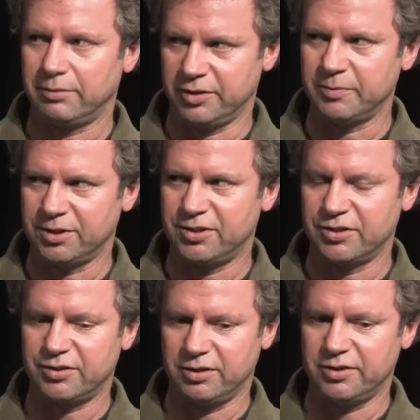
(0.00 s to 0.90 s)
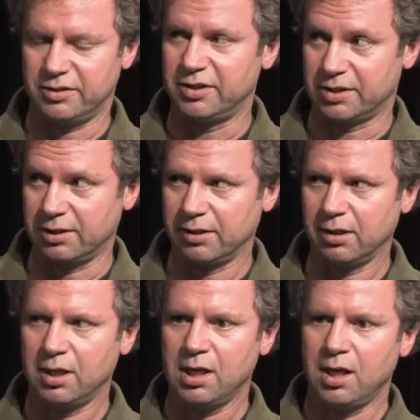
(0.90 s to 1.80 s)
This much is
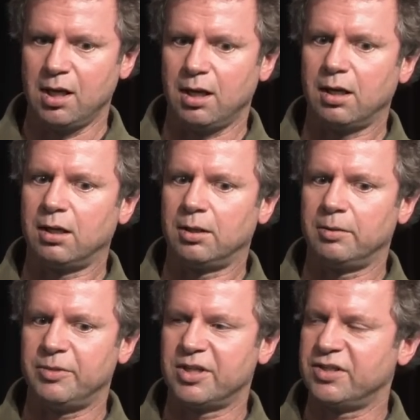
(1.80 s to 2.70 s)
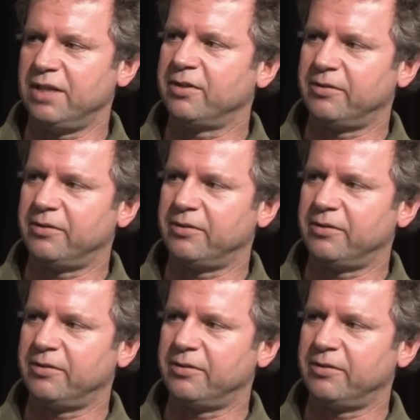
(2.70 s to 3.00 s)
clear. Because even